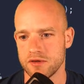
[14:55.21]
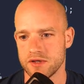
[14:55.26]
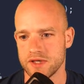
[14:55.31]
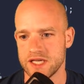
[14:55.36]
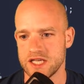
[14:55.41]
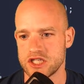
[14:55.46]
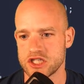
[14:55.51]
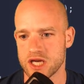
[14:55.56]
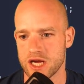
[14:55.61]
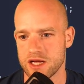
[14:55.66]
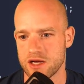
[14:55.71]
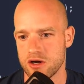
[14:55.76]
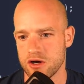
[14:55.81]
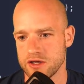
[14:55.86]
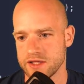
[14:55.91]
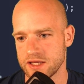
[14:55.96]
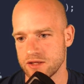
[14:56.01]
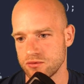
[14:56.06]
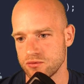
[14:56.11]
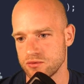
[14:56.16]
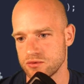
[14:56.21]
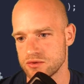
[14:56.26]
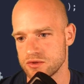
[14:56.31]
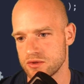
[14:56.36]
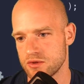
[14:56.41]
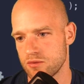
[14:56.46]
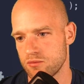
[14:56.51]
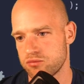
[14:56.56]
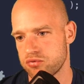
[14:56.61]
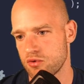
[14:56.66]
each icon and do
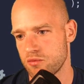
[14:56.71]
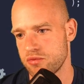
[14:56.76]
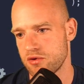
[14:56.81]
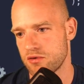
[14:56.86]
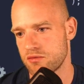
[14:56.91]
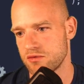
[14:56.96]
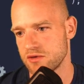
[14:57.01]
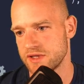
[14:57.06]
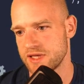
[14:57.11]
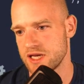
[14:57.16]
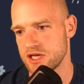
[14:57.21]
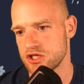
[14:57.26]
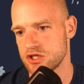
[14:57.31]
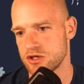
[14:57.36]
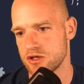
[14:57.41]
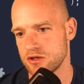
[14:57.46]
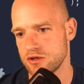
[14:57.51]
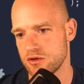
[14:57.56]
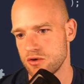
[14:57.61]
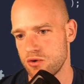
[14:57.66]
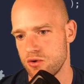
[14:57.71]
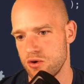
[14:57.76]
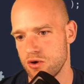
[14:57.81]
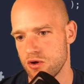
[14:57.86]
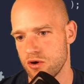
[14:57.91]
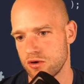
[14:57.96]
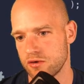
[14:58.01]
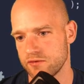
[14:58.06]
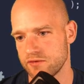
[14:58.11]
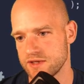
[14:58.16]
the proper rotation
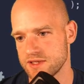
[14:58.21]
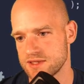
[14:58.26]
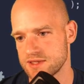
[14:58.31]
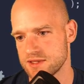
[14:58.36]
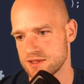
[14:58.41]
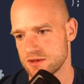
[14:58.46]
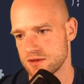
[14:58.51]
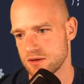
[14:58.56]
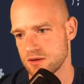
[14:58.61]
along this